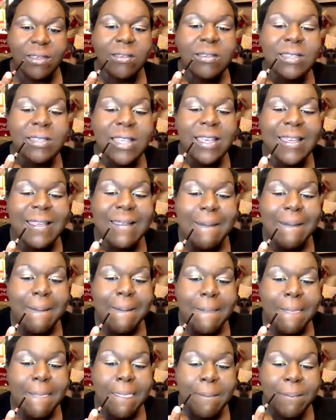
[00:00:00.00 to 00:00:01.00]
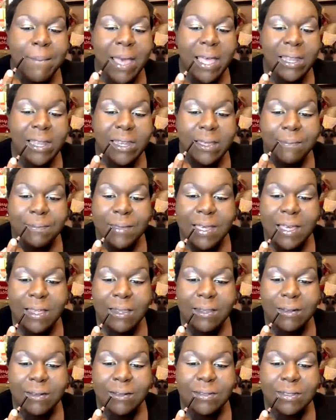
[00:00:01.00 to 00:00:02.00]
You see, my lip
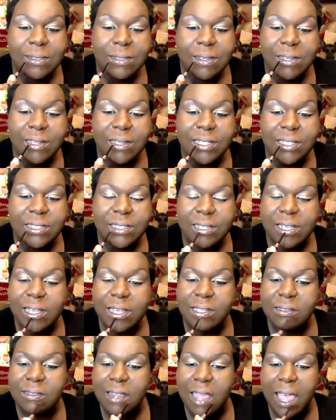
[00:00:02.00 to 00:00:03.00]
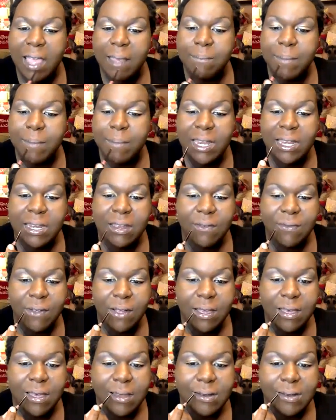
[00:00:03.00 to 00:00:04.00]
colors is like many
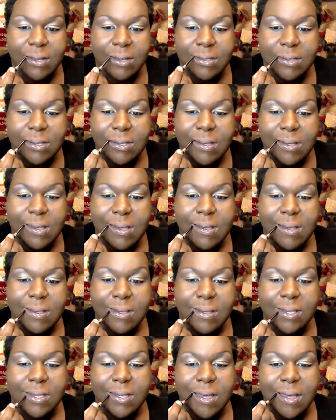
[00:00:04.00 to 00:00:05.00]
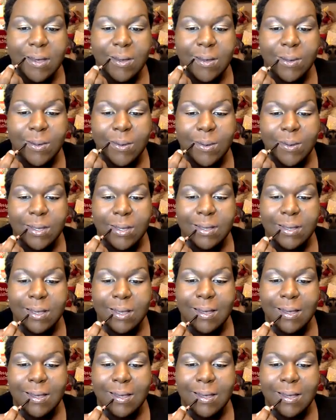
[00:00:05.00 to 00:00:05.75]
different colors. So